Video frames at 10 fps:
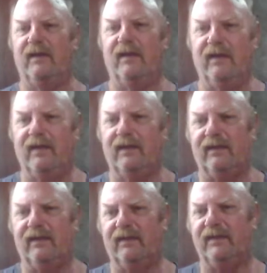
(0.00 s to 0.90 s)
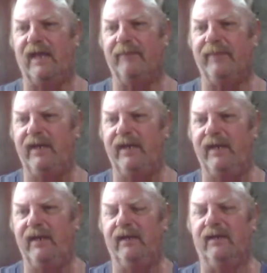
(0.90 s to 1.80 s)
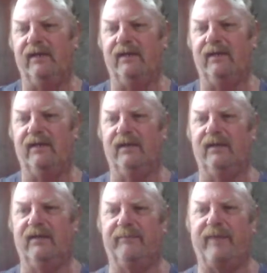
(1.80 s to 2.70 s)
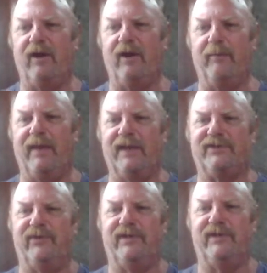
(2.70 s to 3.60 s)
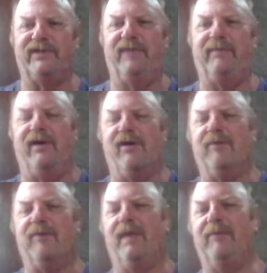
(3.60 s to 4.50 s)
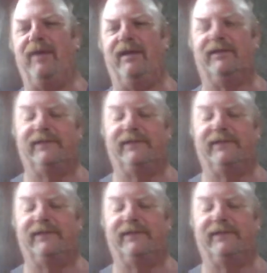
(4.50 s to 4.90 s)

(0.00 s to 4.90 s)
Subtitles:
Dan P. Paramedics doing CPR, maybe.